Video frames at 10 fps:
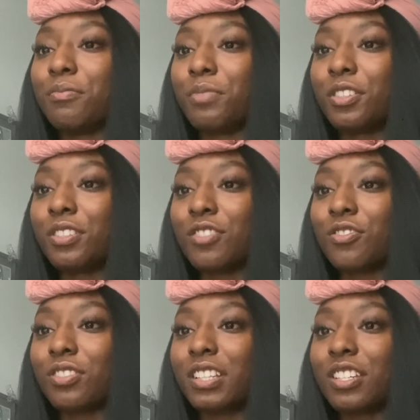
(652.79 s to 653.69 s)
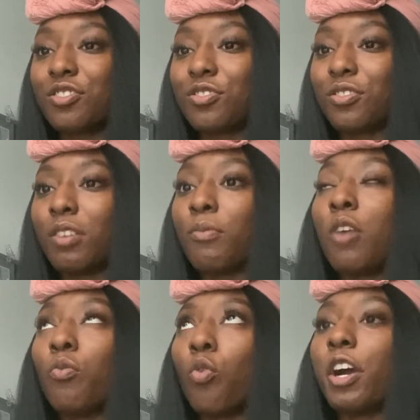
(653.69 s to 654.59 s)
because it just gets a
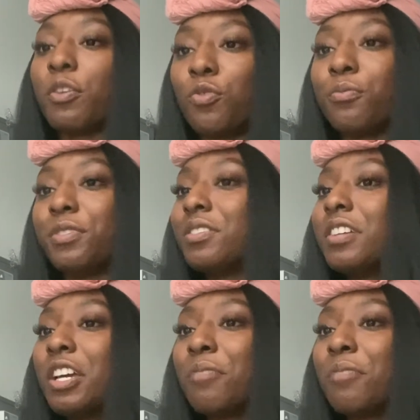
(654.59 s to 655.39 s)
white woman,